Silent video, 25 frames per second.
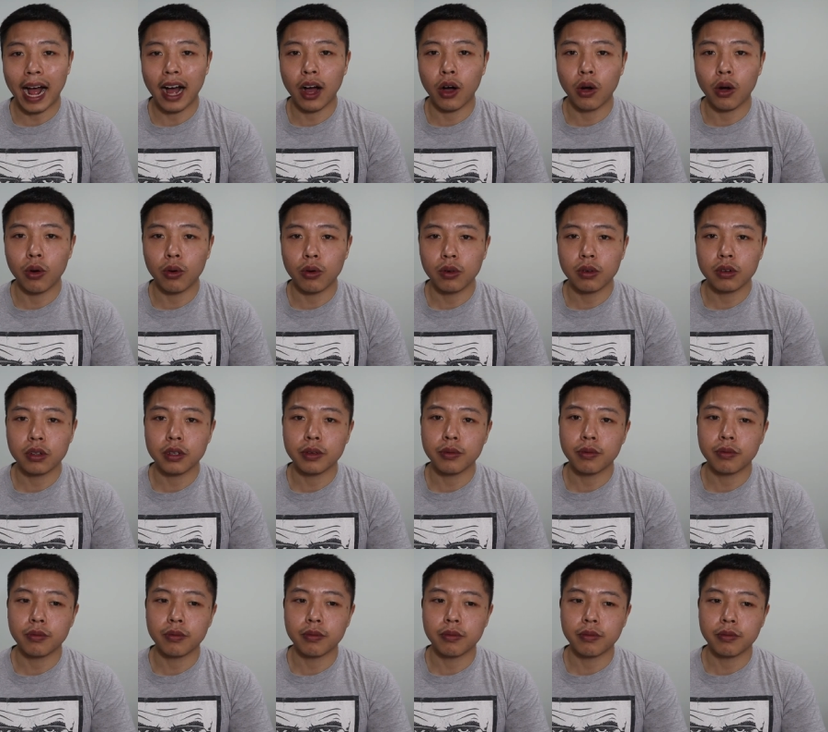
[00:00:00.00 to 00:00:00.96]
out
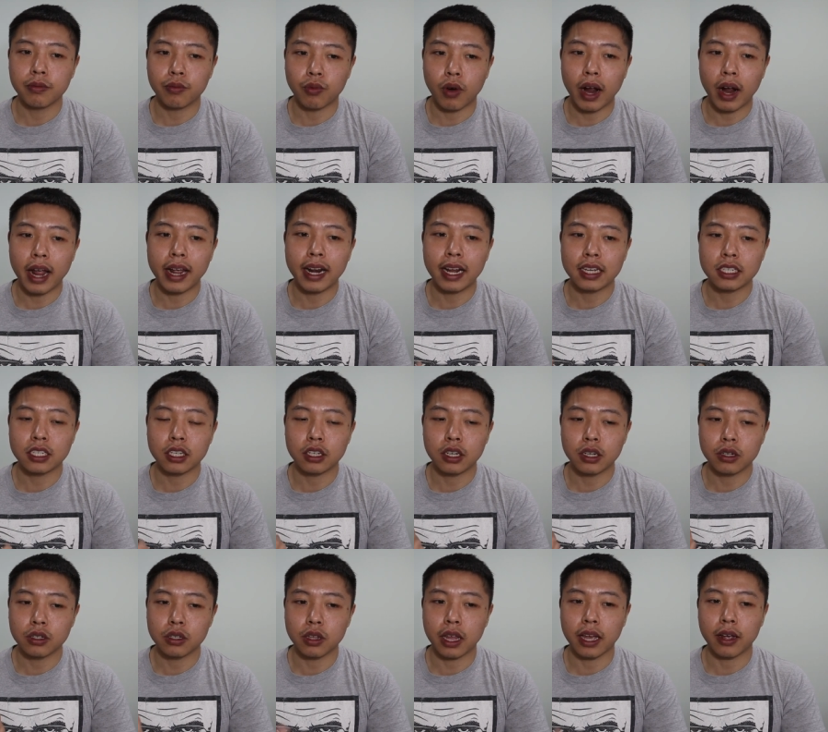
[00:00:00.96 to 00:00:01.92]
right as
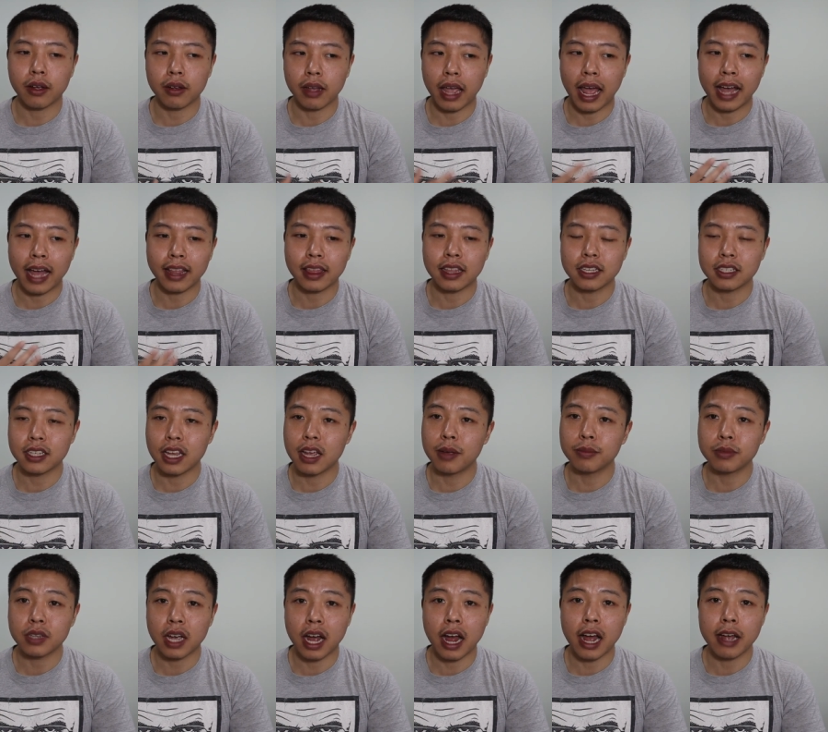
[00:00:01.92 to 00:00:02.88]
I was like at the
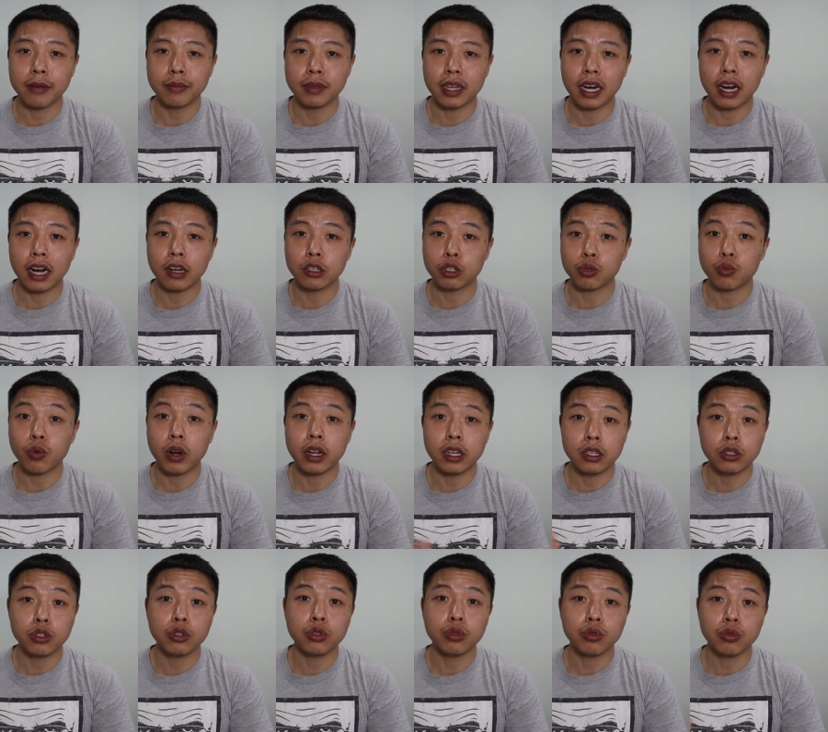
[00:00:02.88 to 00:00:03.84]
same time that I was
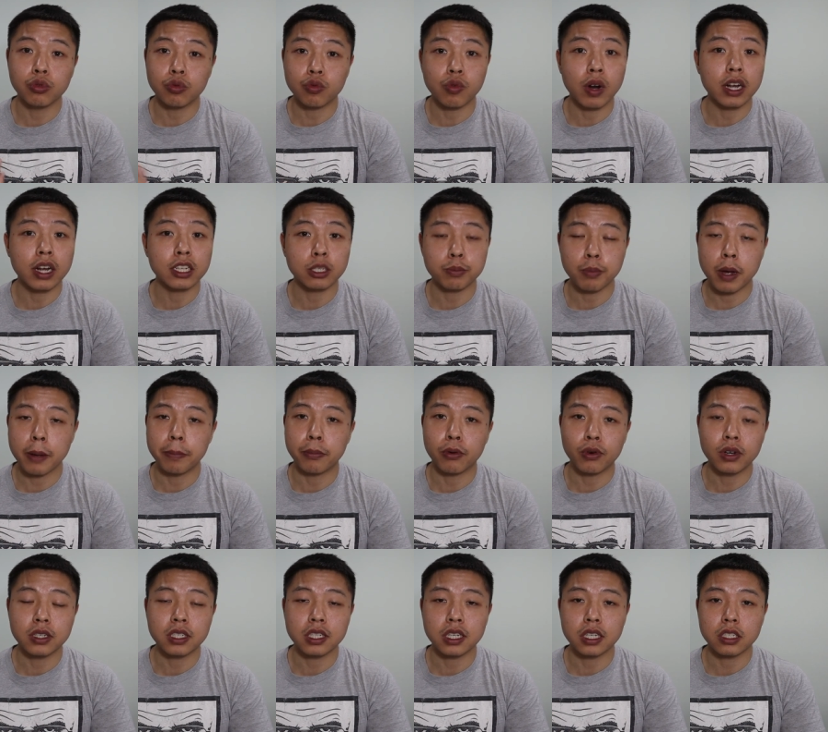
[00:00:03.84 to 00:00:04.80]
ready to rest my
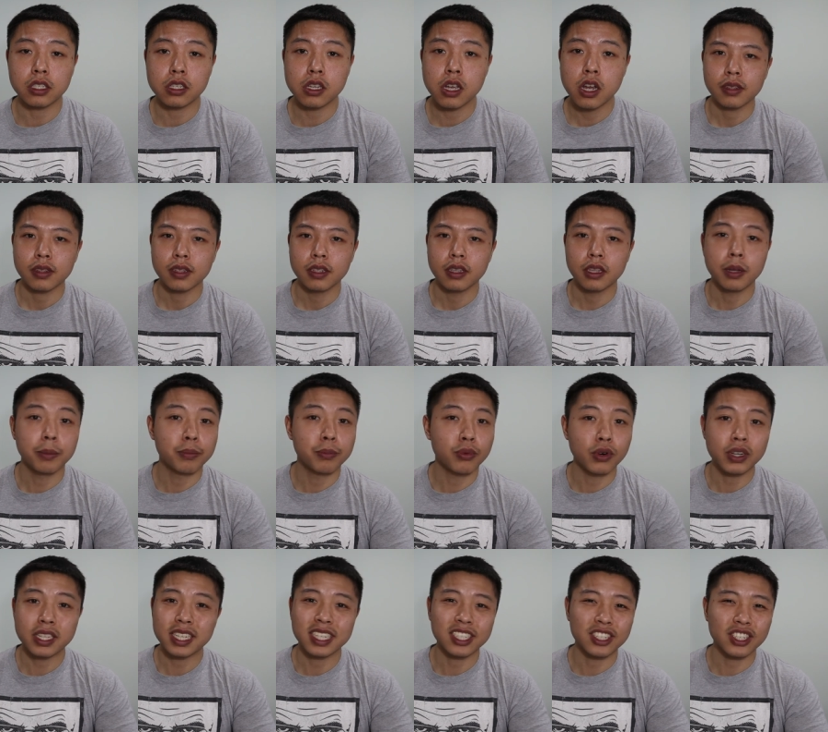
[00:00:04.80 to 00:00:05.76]
briskets. The
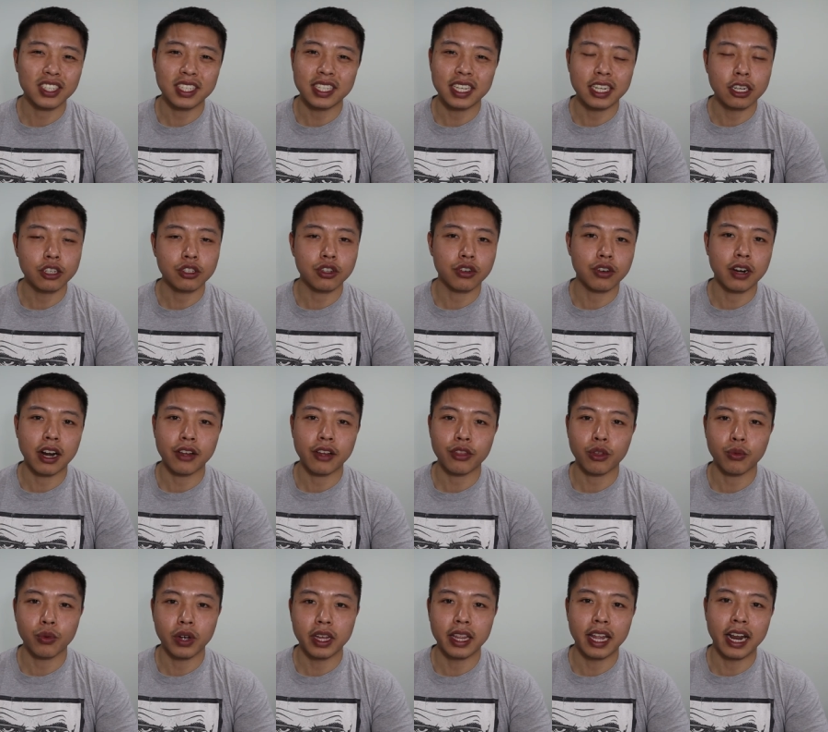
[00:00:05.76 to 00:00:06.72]
brisket just didn't turn out
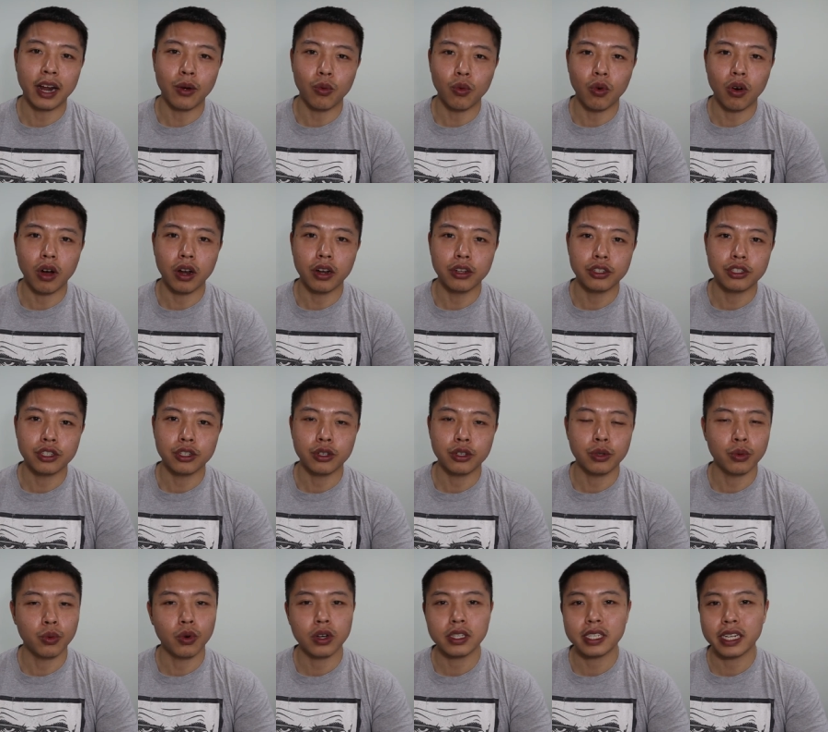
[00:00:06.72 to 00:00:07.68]
the way that I wanted to.
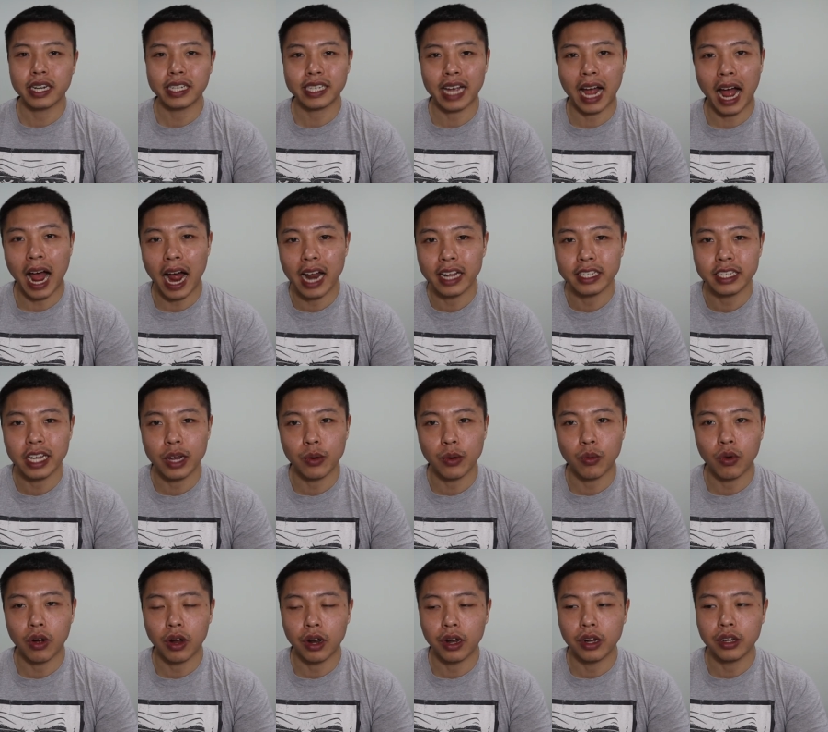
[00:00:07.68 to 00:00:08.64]
It wasn't as hot as I
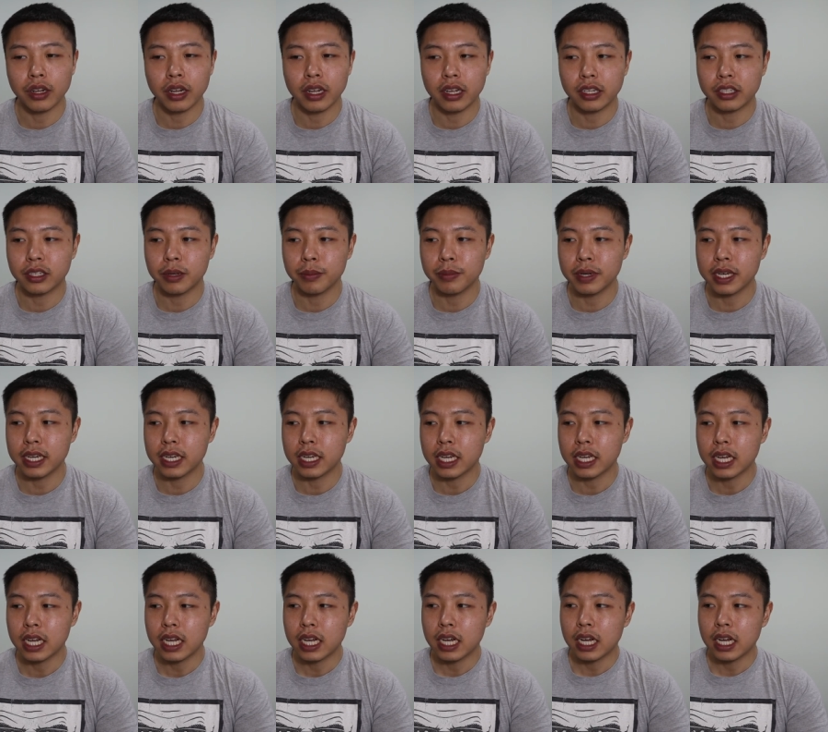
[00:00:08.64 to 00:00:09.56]
wanted it to be.